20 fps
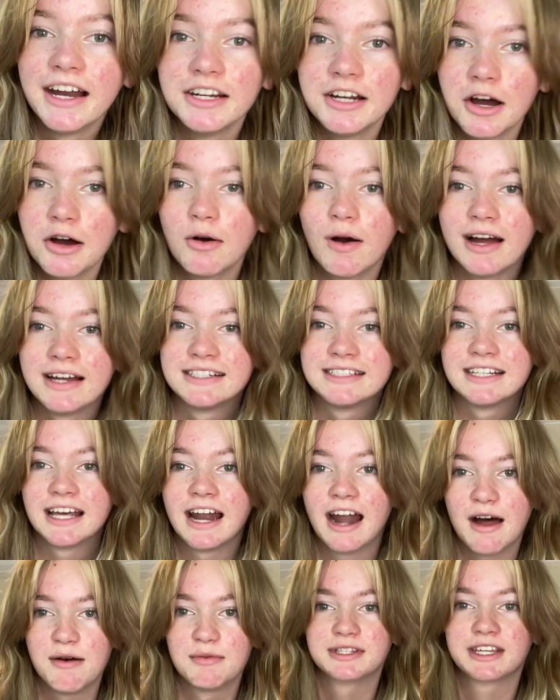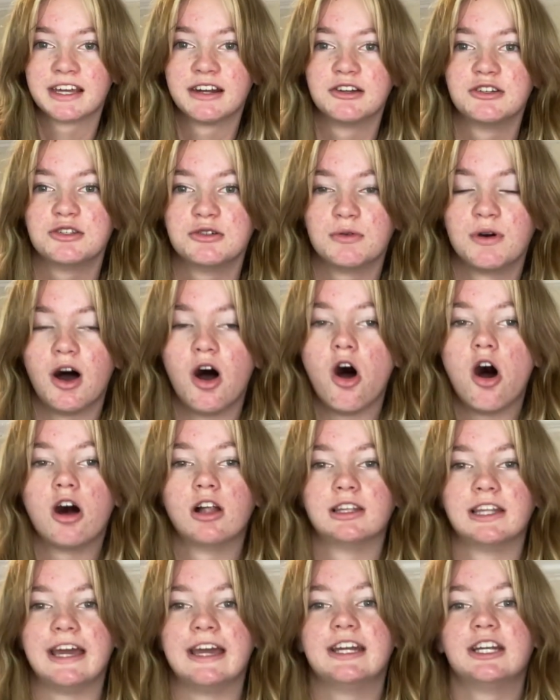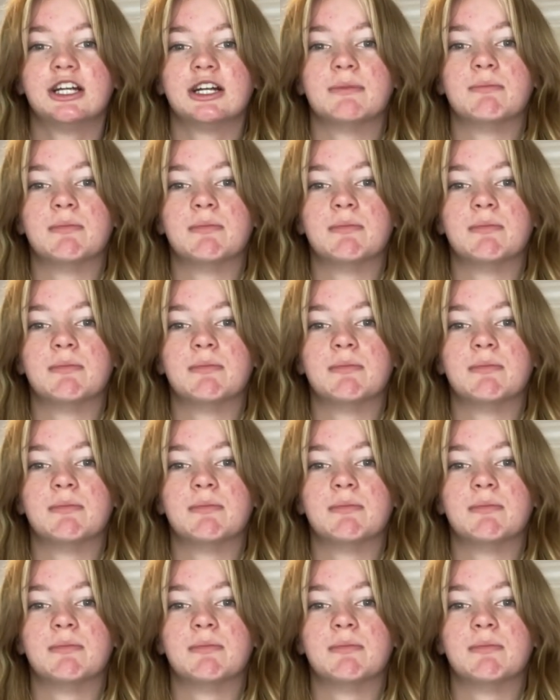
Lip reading: know I said I was gonna do a haul later,